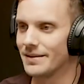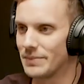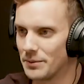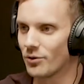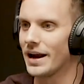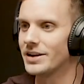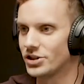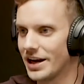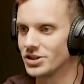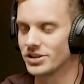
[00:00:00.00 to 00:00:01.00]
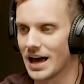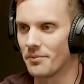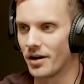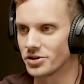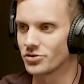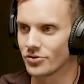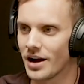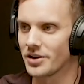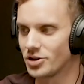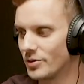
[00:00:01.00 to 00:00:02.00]
people hate change that much. They're
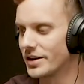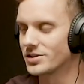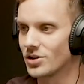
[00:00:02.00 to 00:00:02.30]
not doing it.